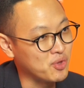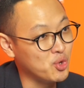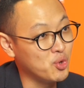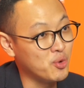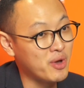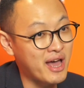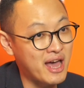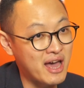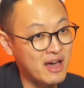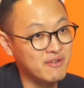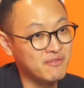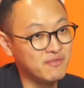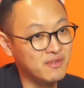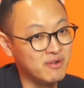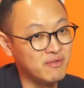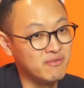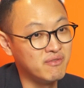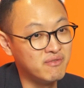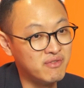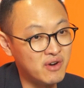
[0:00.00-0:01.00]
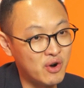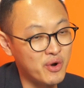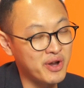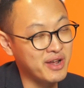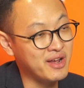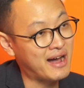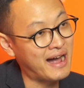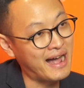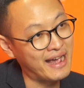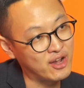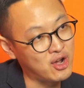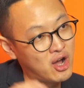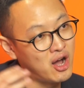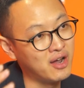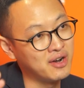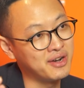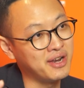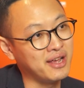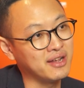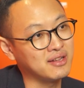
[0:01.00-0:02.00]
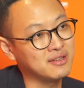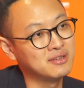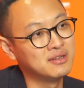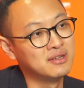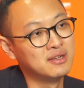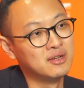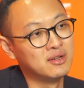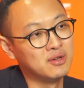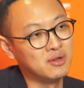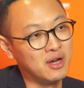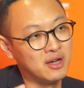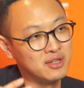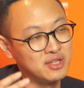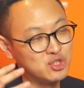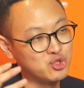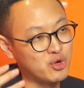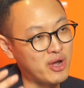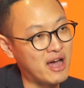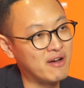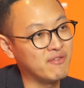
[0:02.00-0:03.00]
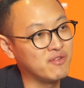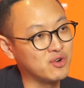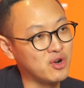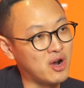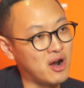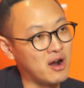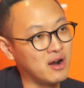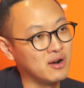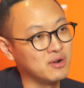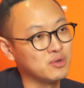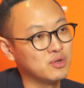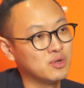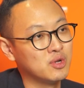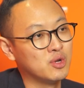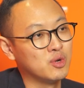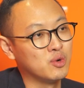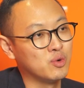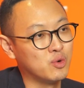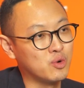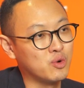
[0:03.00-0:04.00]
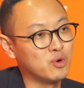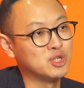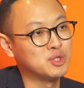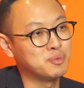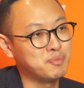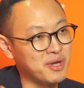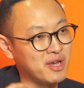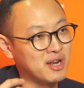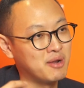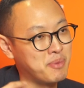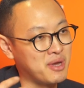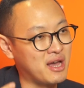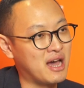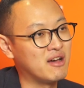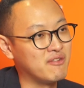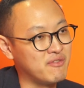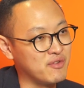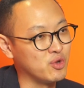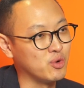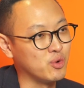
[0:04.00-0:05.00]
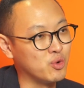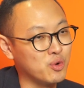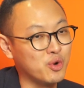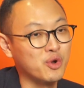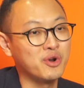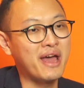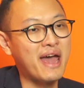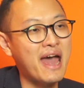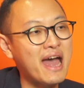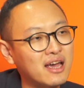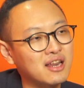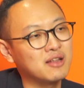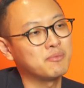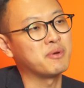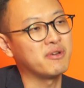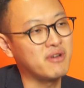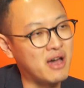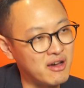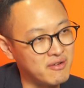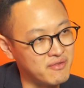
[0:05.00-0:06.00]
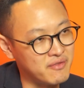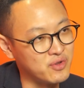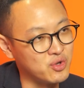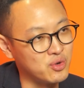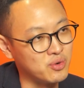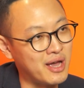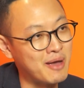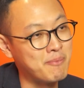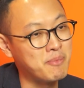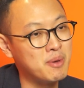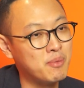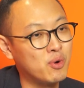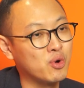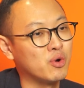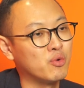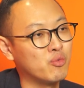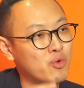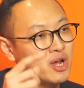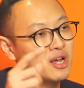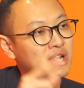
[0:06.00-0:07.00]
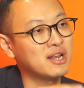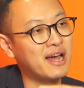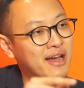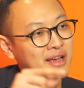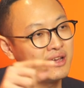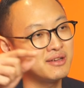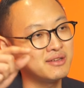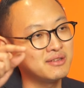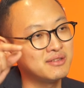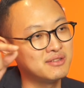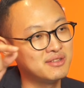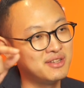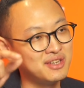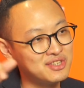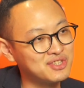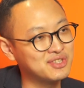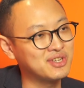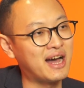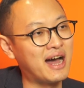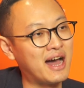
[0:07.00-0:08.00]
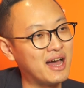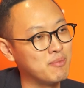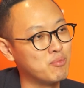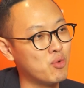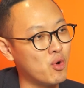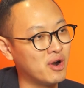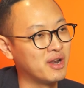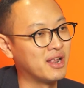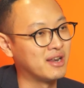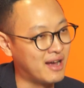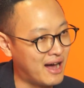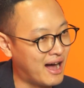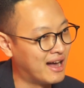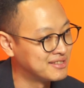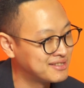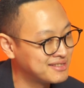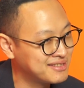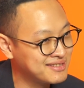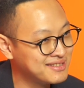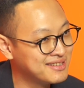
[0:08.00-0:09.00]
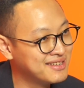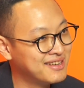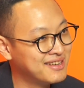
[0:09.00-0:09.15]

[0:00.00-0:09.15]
You have a very iconic uh, digital avatar who's going to speak on behalf of you, who's going to act on behalf of you, and people are going to recognize this guy more than us.